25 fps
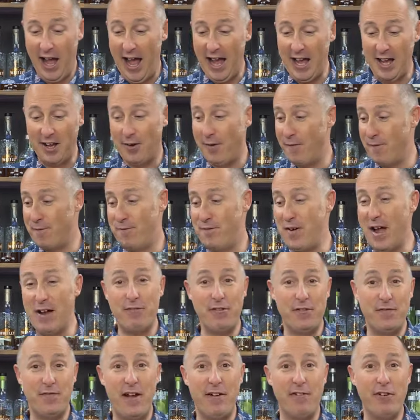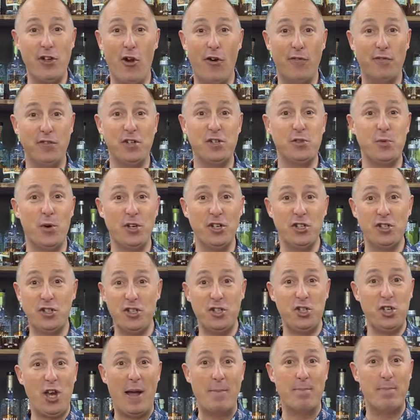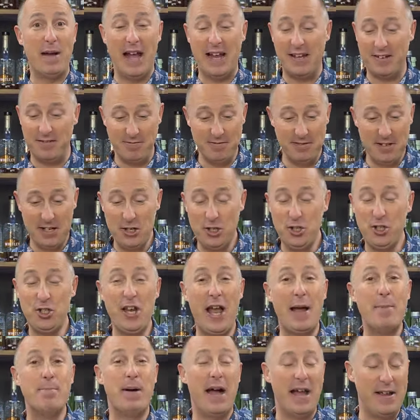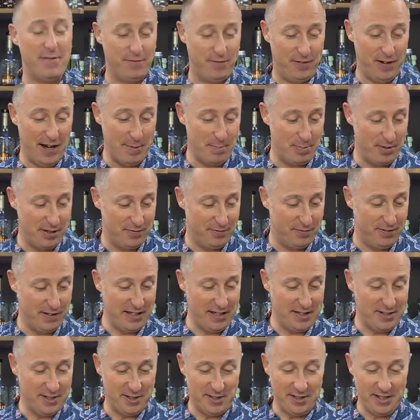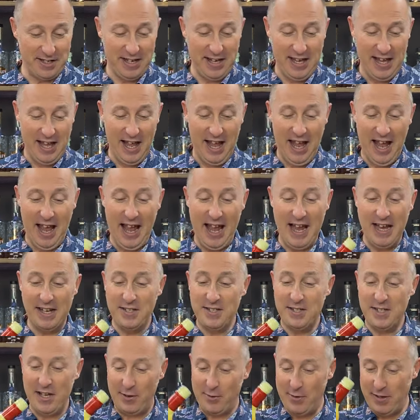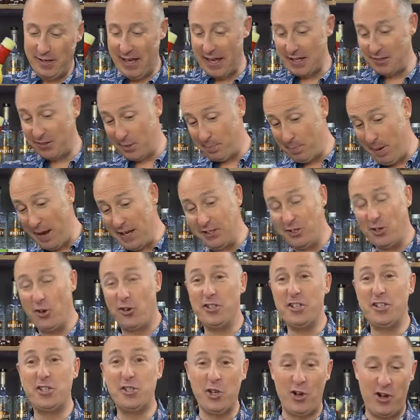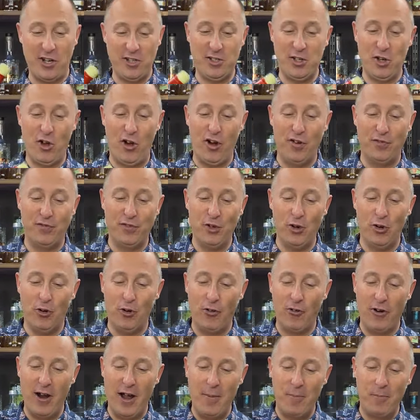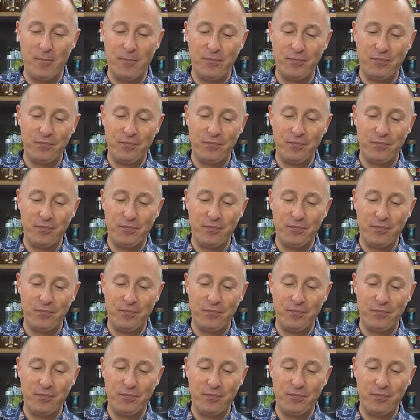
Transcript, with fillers: a very, very obvious one. It's a champagne, champagne flip for this. Uh, so again, depending on your size of your um,